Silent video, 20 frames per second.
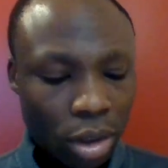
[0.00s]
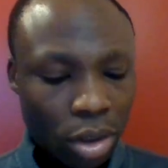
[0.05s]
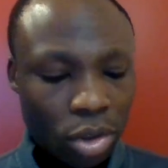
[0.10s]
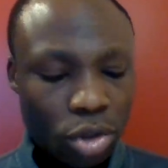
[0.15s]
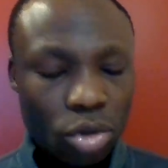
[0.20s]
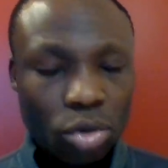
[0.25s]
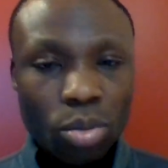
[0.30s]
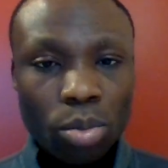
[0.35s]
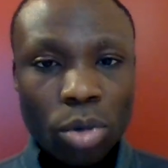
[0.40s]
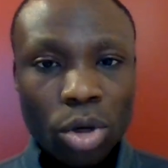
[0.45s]

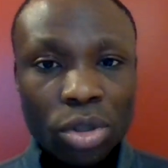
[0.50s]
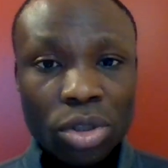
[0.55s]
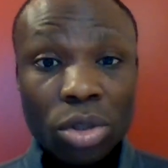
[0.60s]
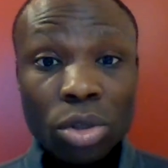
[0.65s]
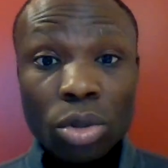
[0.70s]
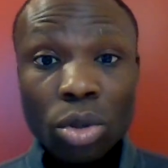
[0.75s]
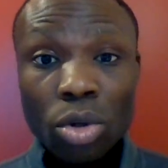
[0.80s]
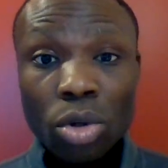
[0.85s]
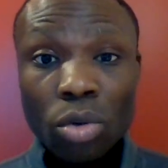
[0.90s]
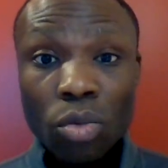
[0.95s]
you must
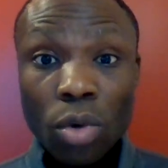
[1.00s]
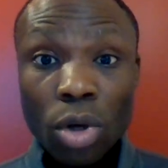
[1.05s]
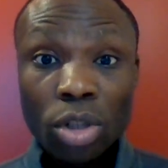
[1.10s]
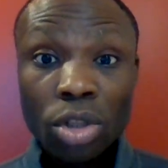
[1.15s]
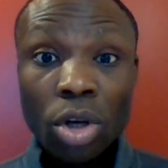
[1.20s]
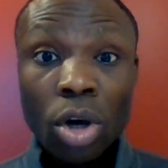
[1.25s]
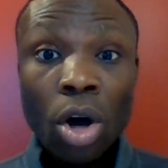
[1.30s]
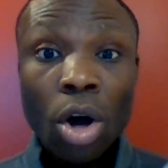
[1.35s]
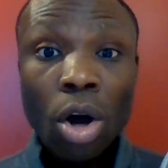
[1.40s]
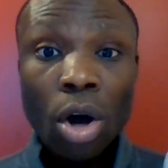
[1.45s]
know what
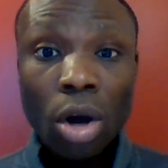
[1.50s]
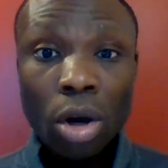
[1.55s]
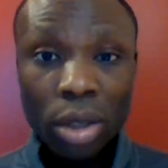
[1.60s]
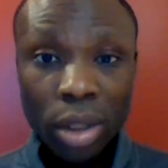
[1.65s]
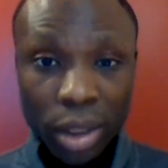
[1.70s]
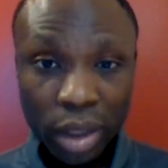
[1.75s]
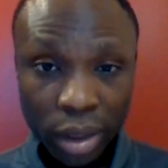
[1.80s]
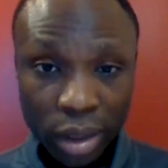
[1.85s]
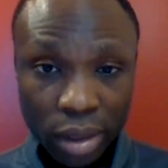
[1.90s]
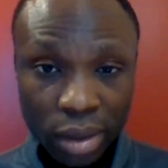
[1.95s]

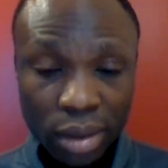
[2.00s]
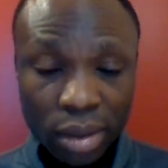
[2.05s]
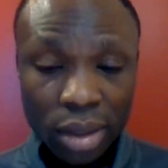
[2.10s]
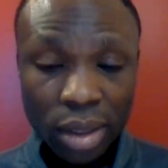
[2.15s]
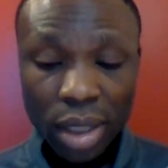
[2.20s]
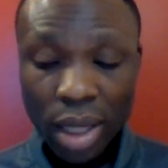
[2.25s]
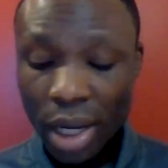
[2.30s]
honey is